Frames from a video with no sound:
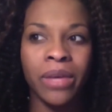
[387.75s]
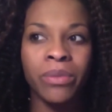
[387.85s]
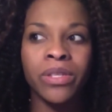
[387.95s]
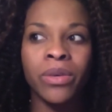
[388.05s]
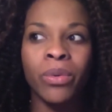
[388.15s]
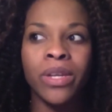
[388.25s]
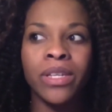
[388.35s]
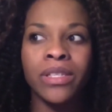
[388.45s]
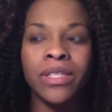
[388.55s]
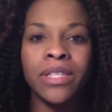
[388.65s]
that was going
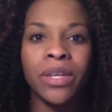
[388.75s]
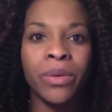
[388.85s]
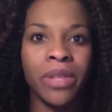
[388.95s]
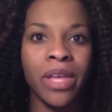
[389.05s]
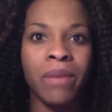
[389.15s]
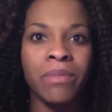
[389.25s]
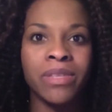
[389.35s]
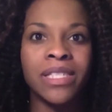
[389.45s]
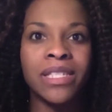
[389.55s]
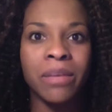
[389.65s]
to stick with him
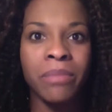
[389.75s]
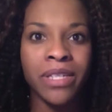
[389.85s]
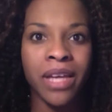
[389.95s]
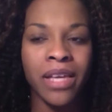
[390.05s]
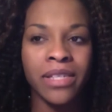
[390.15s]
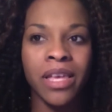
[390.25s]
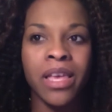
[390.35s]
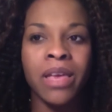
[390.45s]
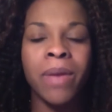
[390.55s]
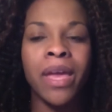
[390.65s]
and stigmatize him.